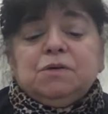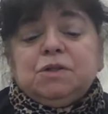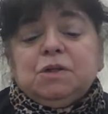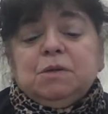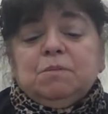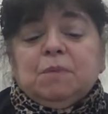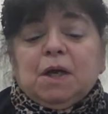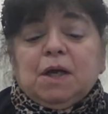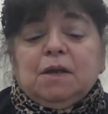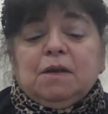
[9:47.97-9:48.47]

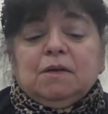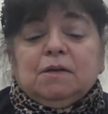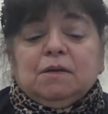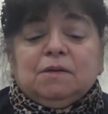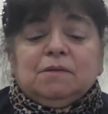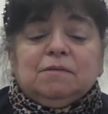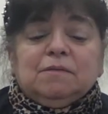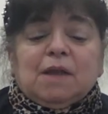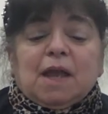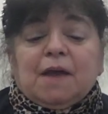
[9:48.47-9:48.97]
might
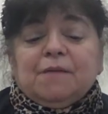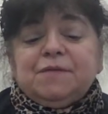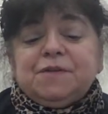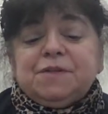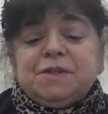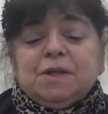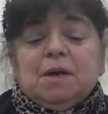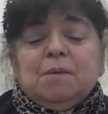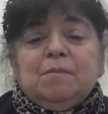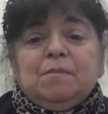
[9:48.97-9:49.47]
have
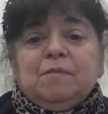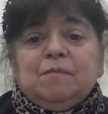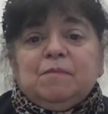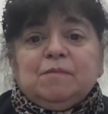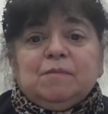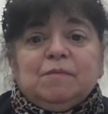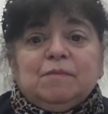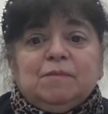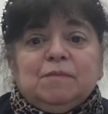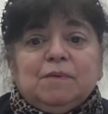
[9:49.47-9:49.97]

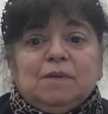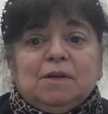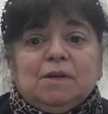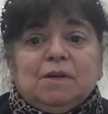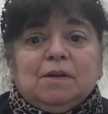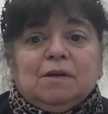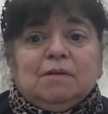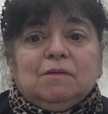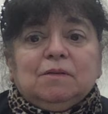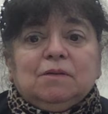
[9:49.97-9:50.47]
some
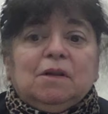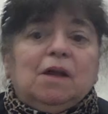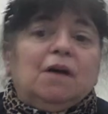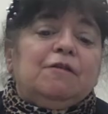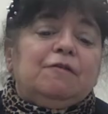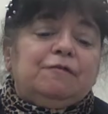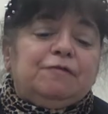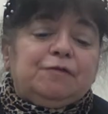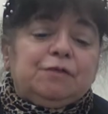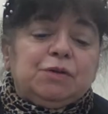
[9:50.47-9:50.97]

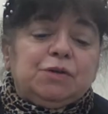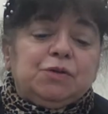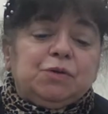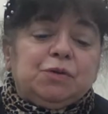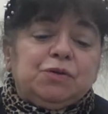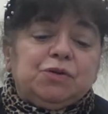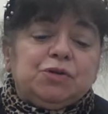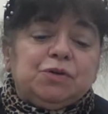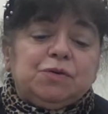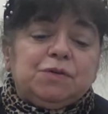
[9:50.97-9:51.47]
love for
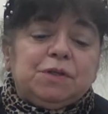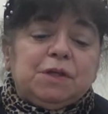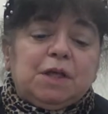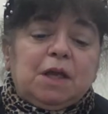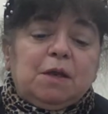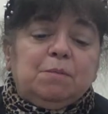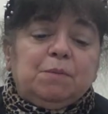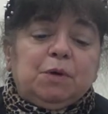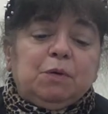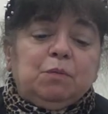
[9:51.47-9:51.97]
Don
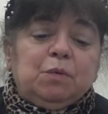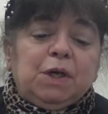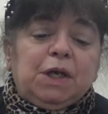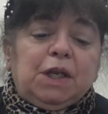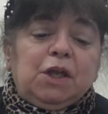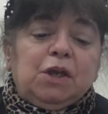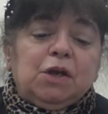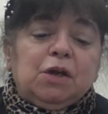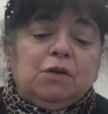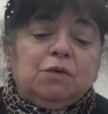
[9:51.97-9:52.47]
José, but when
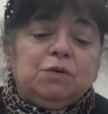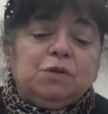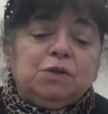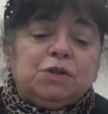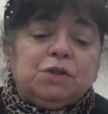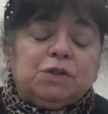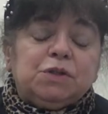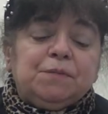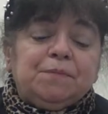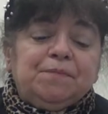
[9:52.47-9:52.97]
he
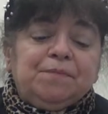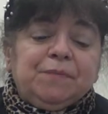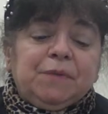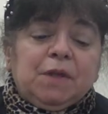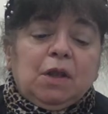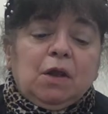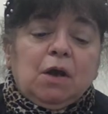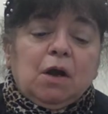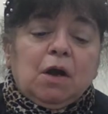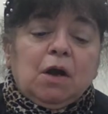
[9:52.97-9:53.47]
goes
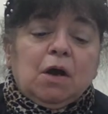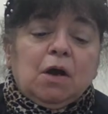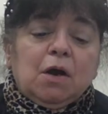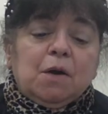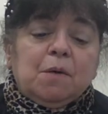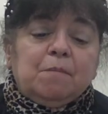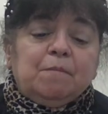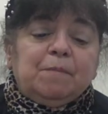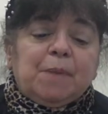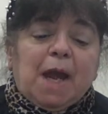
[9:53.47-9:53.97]

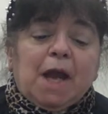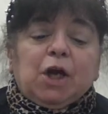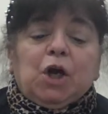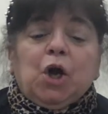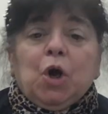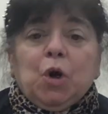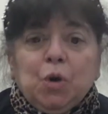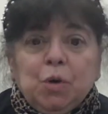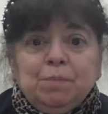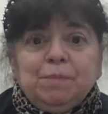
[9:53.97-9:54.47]
back
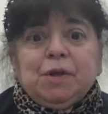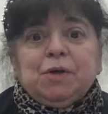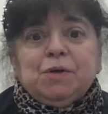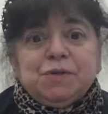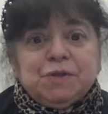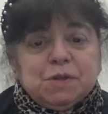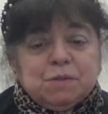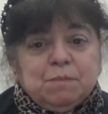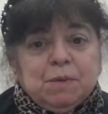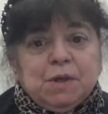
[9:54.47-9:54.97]
home because
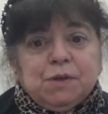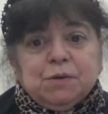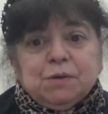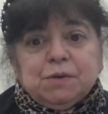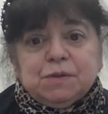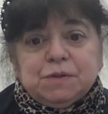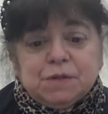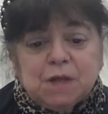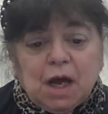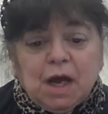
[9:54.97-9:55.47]
his mother
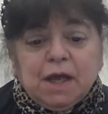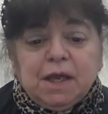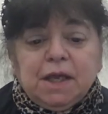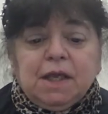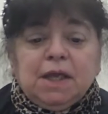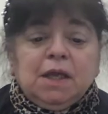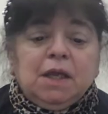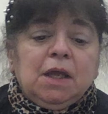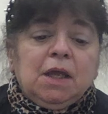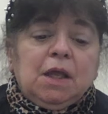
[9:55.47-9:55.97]
is dying,